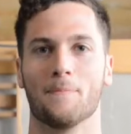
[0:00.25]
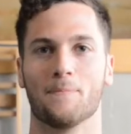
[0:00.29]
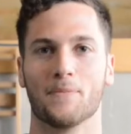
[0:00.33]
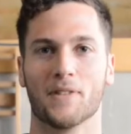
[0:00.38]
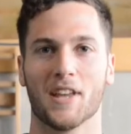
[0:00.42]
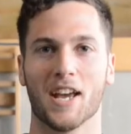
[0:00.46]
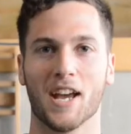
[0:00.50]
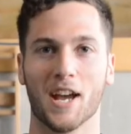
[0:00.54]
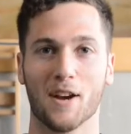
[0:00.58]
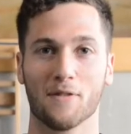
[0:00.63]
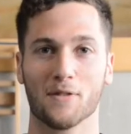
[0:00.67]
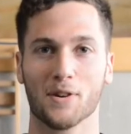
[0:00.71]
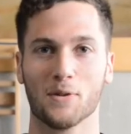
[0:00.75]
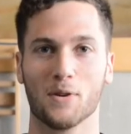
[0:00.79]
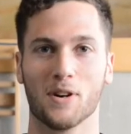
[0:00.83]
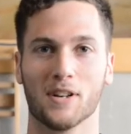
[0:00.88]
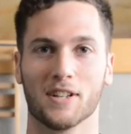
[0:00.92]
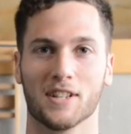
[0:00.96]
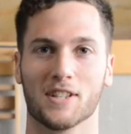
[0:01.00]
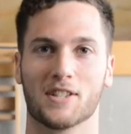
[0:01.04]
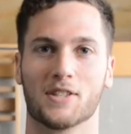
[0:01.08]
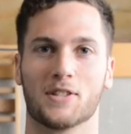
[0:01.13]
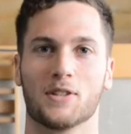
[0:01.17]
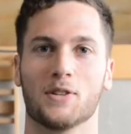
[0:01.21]
Hey everyone,
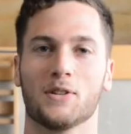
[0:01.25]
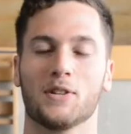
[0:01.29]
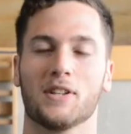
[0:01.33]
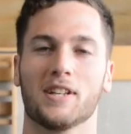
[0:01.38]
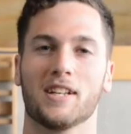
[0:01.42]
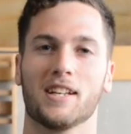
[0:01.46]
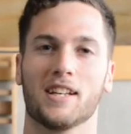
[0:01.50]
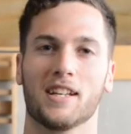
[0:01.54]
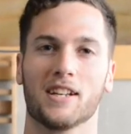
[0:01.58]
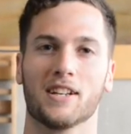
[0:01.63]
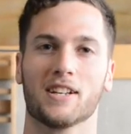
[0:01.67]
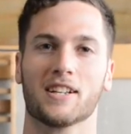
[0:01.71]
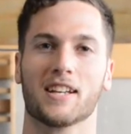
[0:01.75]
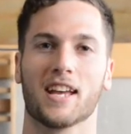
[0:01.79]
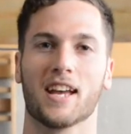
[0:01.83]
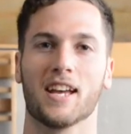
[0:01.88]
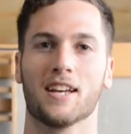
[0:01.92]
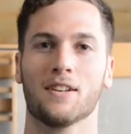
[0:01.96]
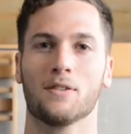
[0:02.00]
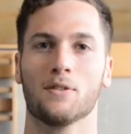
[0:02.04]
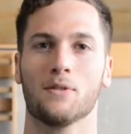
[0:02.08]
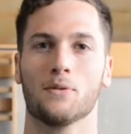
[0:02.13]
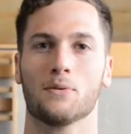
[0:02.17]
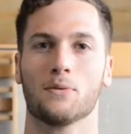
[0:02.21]
it's Yuli here
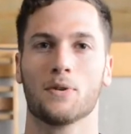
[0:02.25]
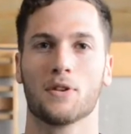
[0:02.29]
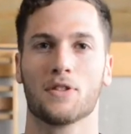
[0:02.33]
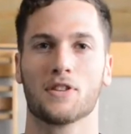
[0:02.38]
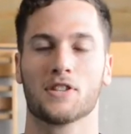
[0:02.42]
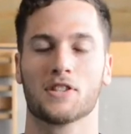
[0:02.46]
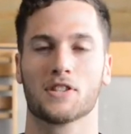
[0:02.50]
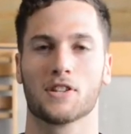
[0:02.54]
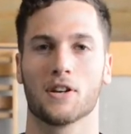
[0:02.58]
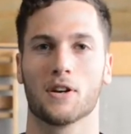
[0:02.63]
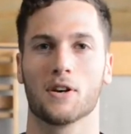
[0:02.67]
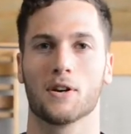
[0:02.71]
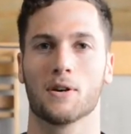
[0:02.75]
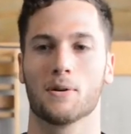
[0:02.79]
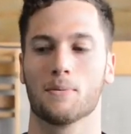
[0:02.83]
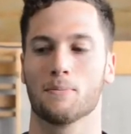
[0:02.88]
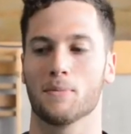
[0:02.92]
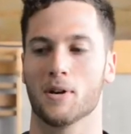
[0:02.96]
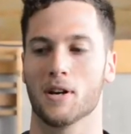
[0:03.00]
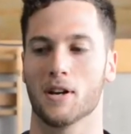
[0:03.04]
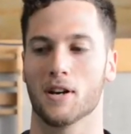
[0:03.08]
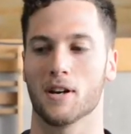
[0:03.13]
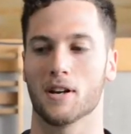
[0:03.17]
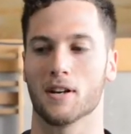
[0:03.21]
again with some
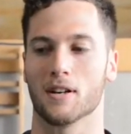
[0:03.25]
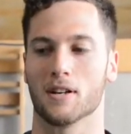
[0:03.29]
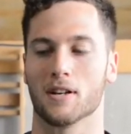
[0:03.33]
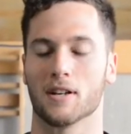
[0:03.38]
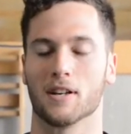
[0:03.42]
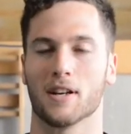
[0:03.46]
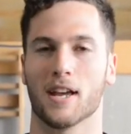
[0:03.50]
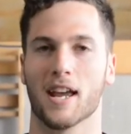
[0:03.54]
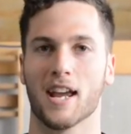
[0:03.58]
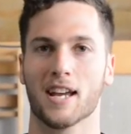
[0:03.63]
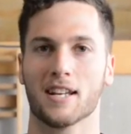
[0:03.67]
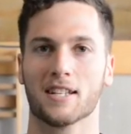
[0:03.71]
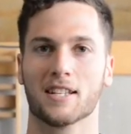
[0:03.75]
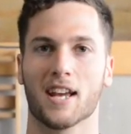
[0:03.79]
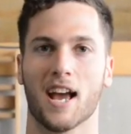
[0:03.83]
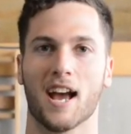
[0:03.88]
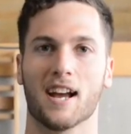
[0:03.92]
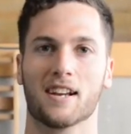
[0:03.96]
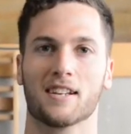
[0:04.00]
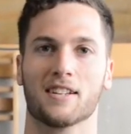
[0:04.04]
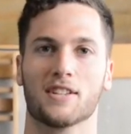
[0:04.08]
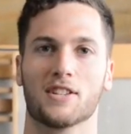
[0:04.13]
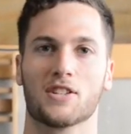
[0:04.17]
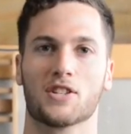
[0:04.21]

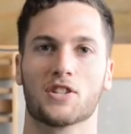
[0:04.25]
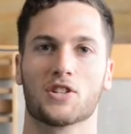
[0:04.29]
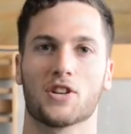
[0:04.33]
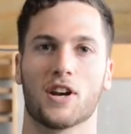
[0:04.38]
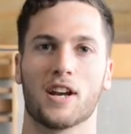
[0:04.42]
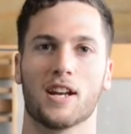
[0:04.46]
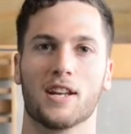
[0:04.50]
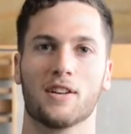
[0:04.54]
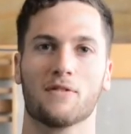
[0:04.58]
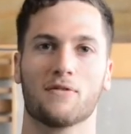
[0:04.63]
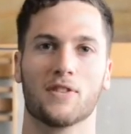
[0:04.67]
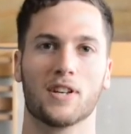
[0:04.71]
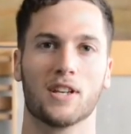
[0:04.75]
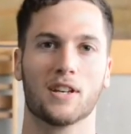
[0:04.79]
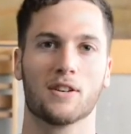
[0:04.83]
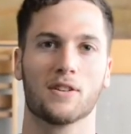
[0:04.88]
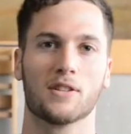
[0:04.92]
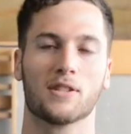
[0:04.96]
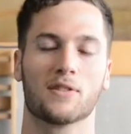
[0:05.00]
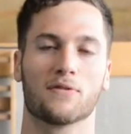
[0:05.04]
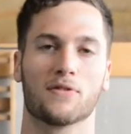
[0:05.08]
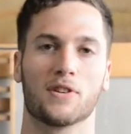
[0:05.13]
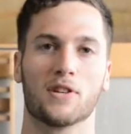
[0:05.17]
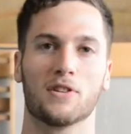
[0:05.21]
antagonist training
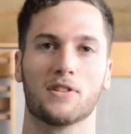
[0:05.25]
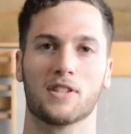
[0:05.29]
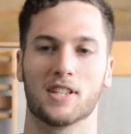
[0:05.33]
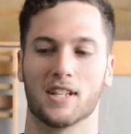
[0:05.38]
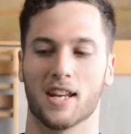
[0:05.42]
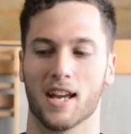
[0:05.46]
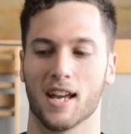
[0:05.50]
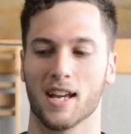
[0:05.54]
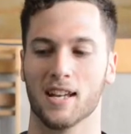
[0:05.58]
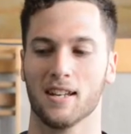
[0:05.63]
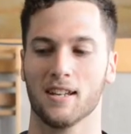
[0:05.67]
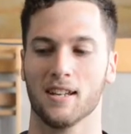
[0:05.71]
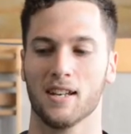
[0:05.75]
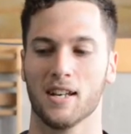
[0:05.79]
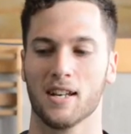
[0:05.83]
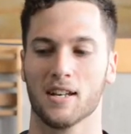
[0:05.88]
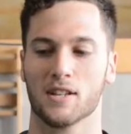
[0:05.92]
videos for you today.